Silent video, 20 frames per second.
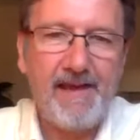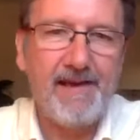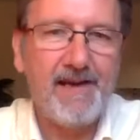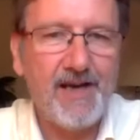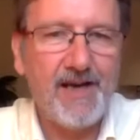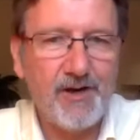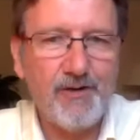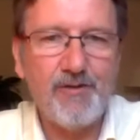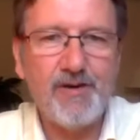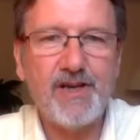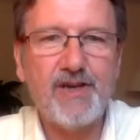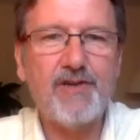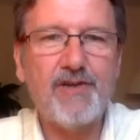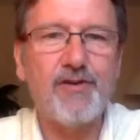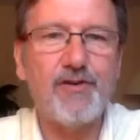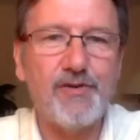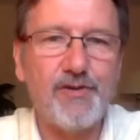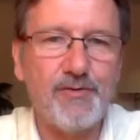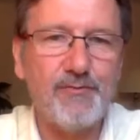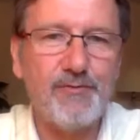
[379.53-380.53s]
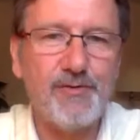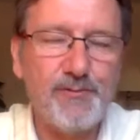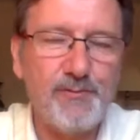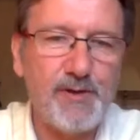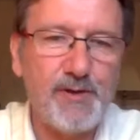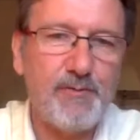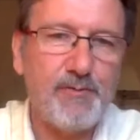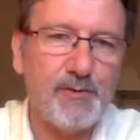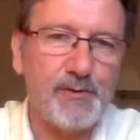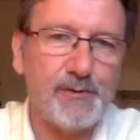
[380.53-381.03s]
how I got on with
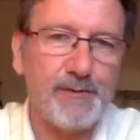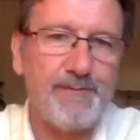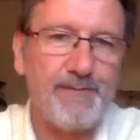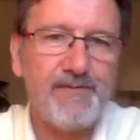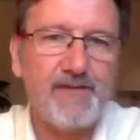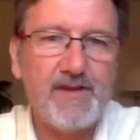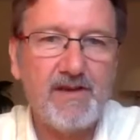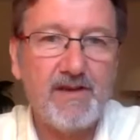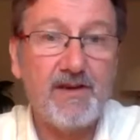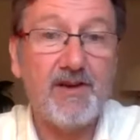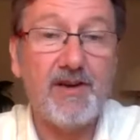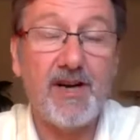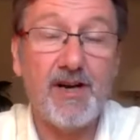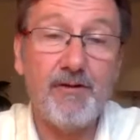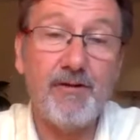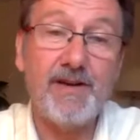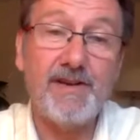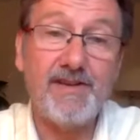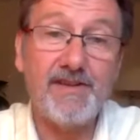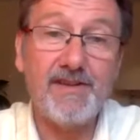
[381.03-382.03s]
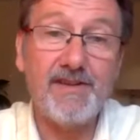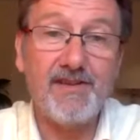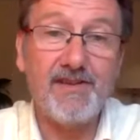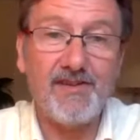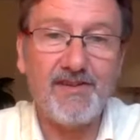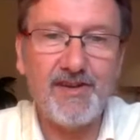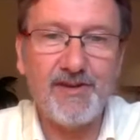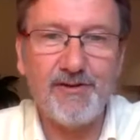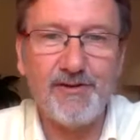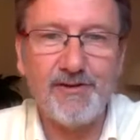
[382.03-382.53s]
people, or how I
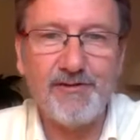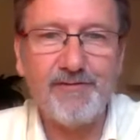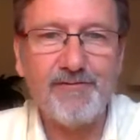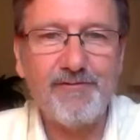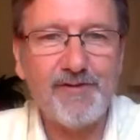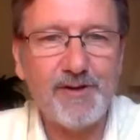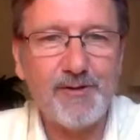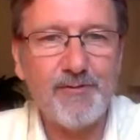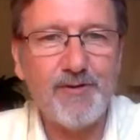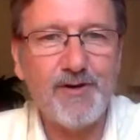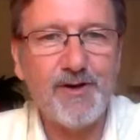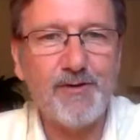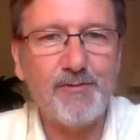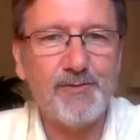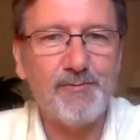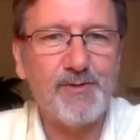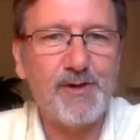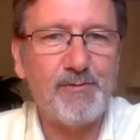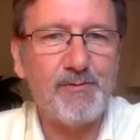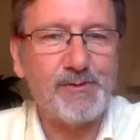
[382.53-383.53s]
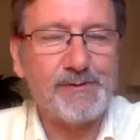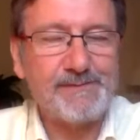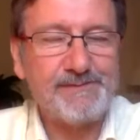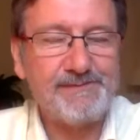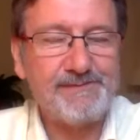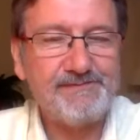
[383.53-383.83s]
didn't get on very well with people.